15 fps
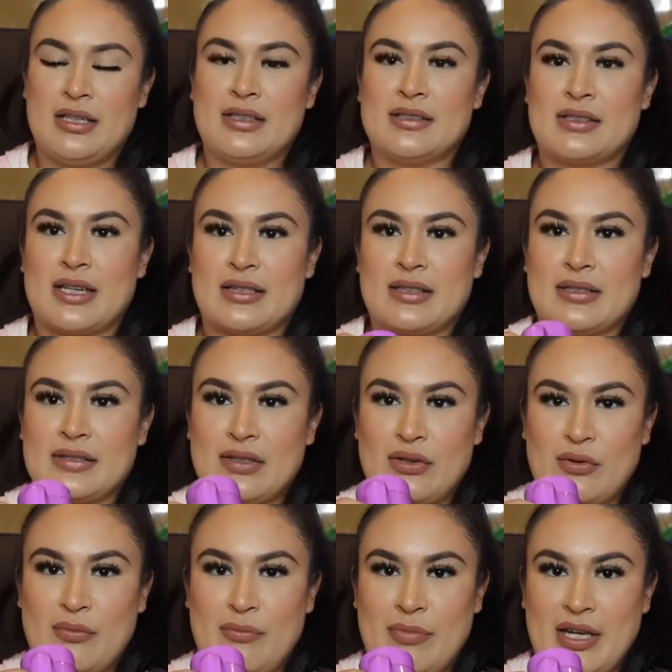It's got this
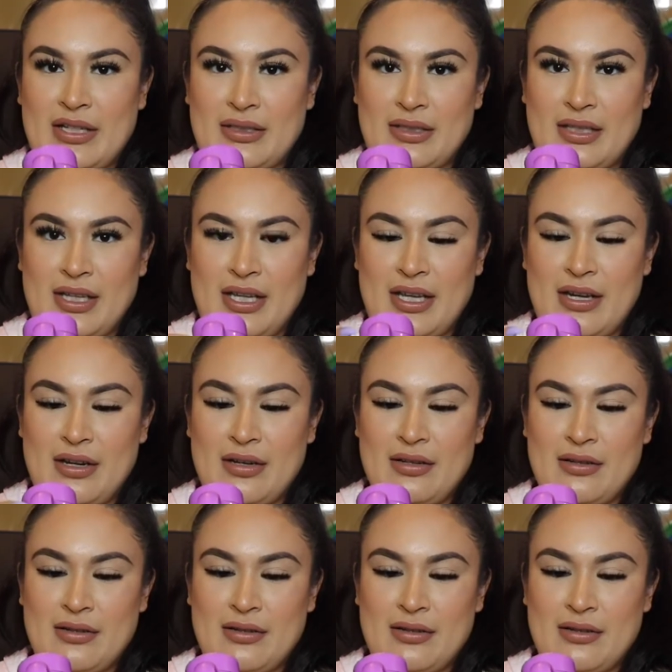little button here,